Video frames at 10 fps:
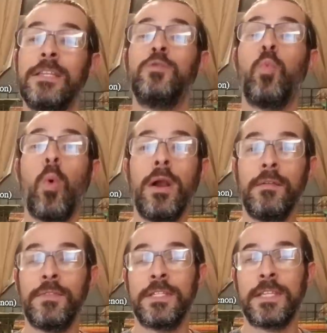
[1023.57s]
is one
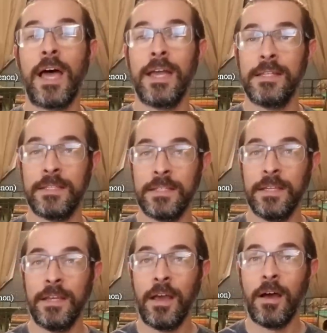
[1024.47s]
of the signs
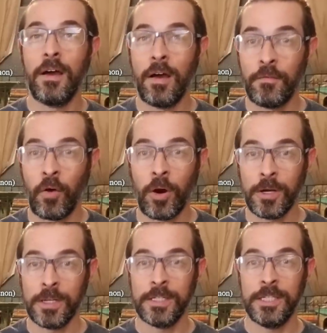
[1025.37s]
of
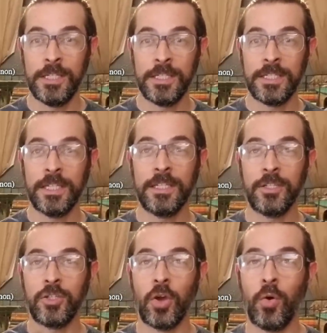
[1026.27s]
heart disease.
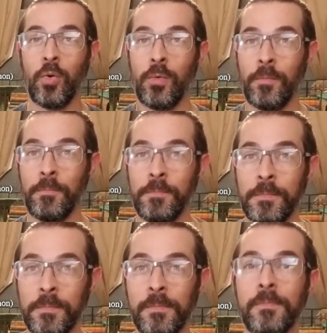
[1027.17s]
So
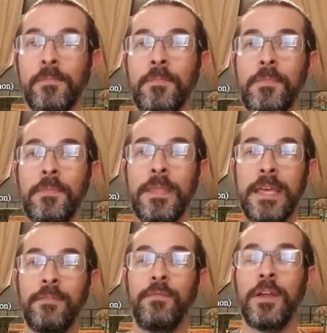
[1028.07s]

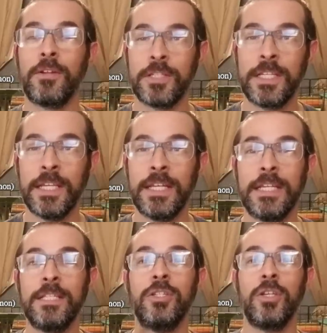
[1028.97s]
if their skin
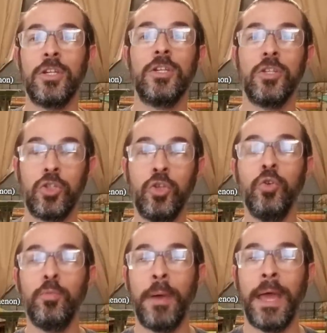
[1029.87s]
is
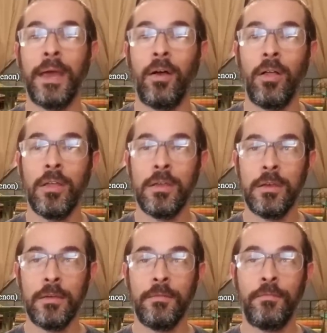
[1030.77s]
too pale
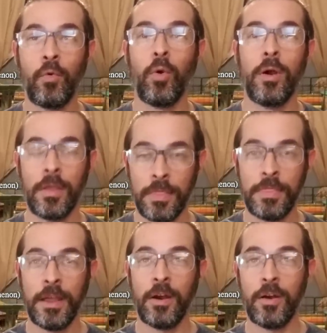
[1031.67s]
for
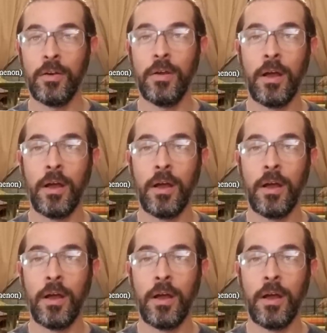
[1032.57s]
their